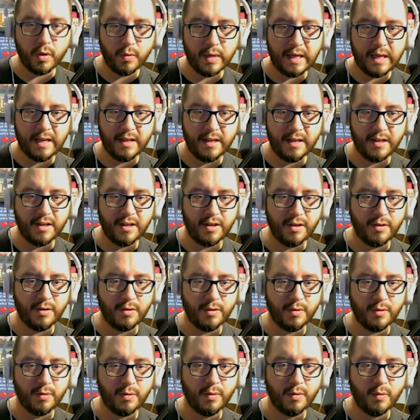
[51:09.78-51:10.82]
need to
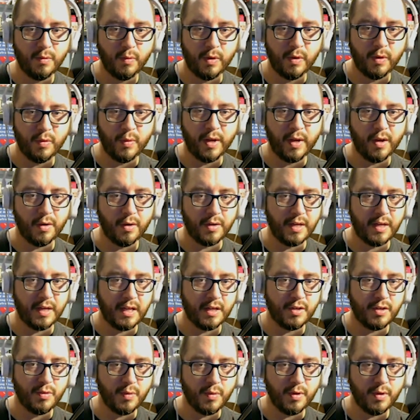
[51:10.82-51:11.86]
do when we go to
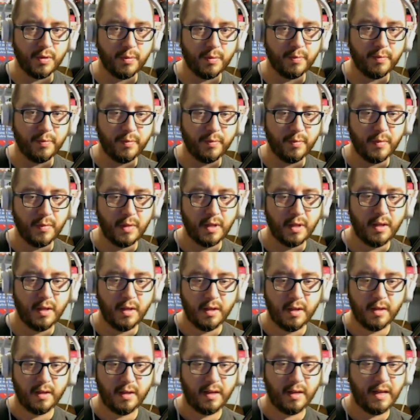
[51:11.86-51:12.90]
each room?
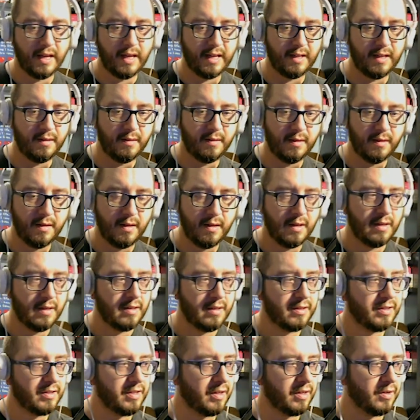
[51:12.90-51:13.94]
Okay,
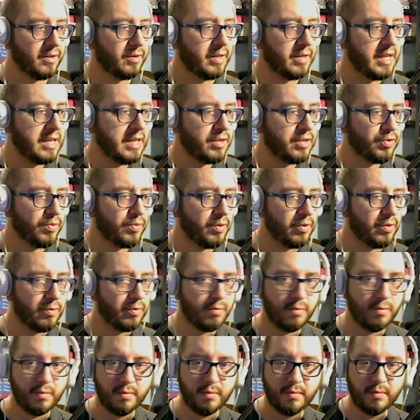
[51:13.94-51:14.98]
so each
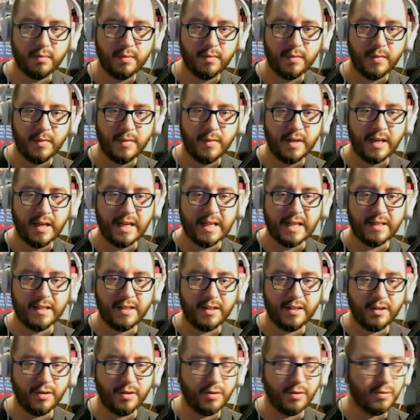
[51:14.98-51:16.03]
room needs
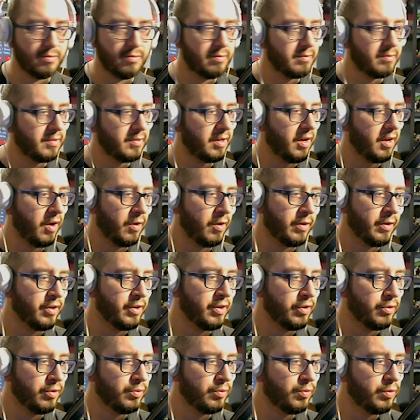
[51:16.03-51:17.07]
to call a
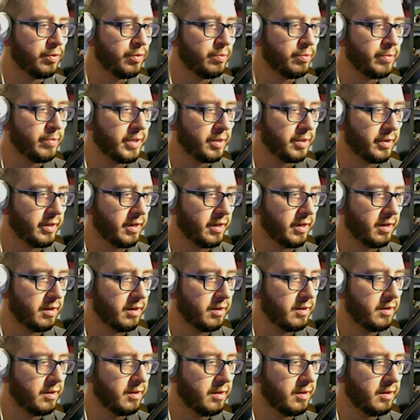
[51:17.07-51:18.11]
new room builder.
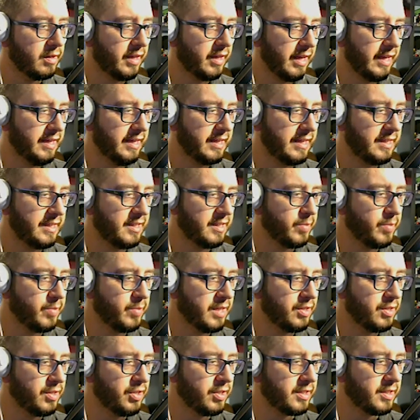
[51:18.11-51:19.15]
Okay, it needs to be
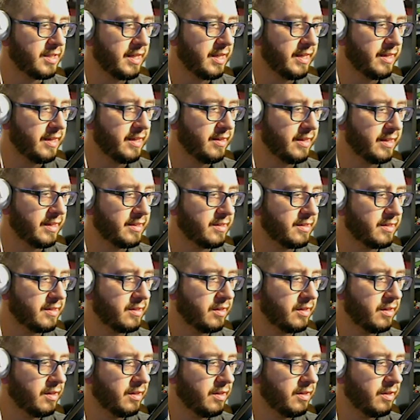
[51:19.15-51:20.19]
just like this,
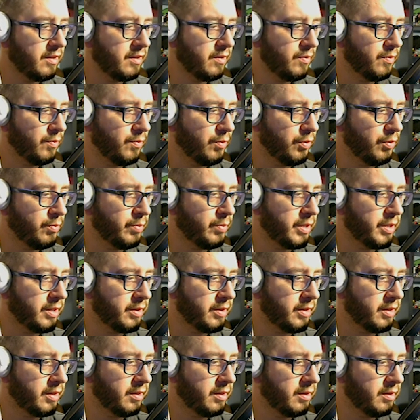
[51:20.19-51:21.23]
room
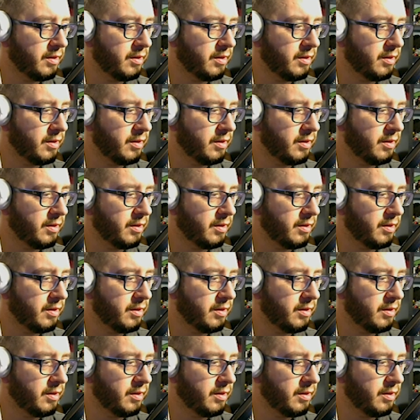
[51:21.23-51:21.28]
builder,